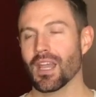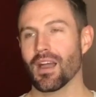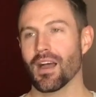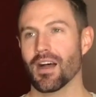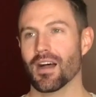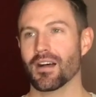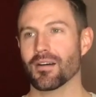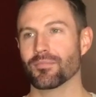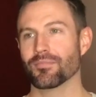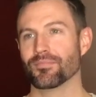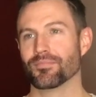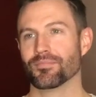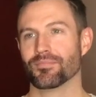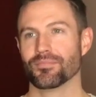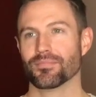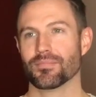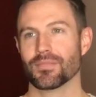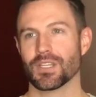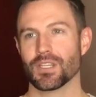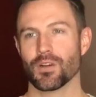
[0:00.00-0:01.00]
um,
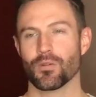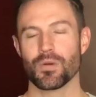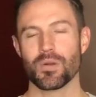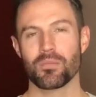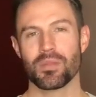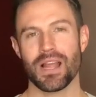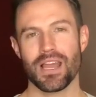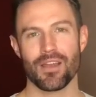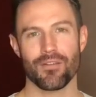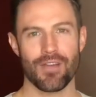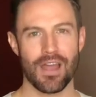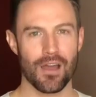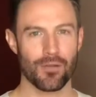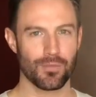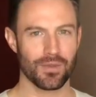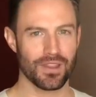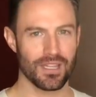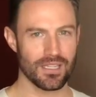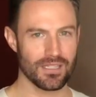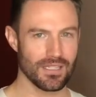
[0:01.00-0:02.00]
you know, we play around
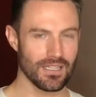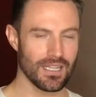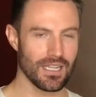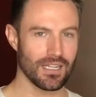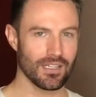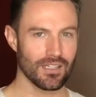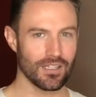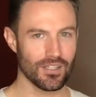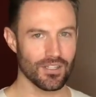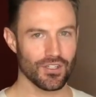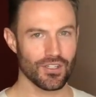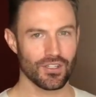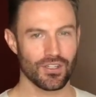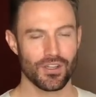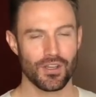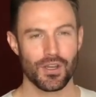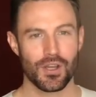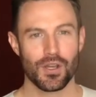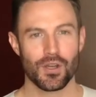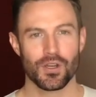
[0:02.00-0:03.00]
with this in English.
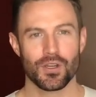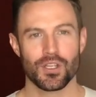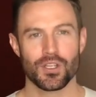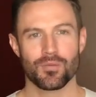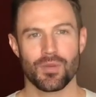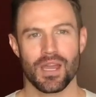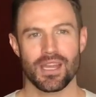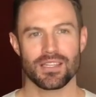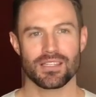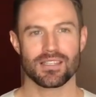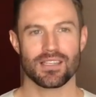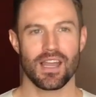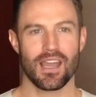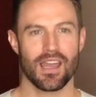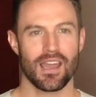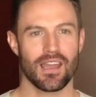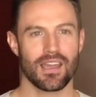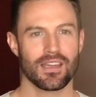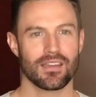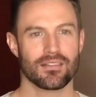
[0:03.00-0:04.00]
You might
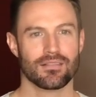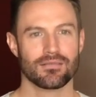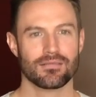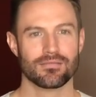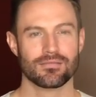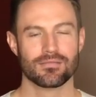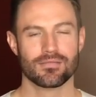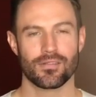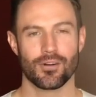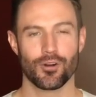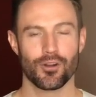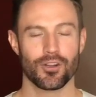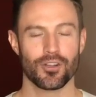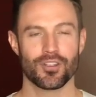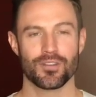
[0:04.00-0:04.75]
say, or